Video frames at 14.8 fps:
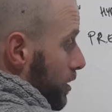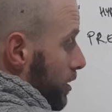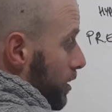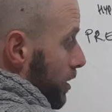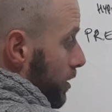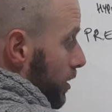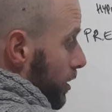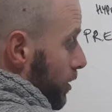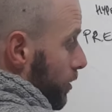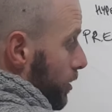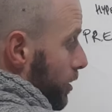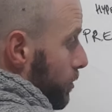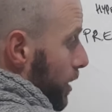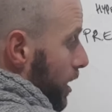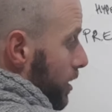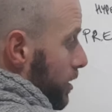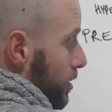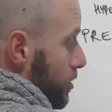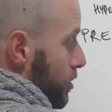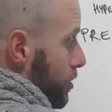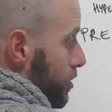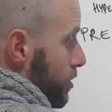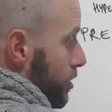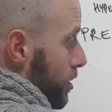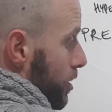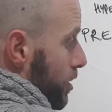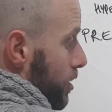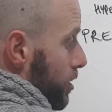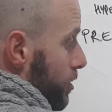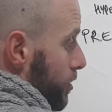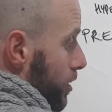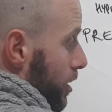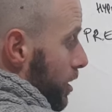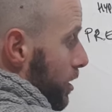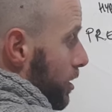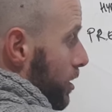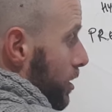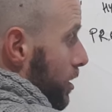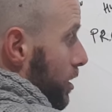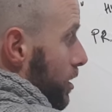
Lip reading: and I only managed 3,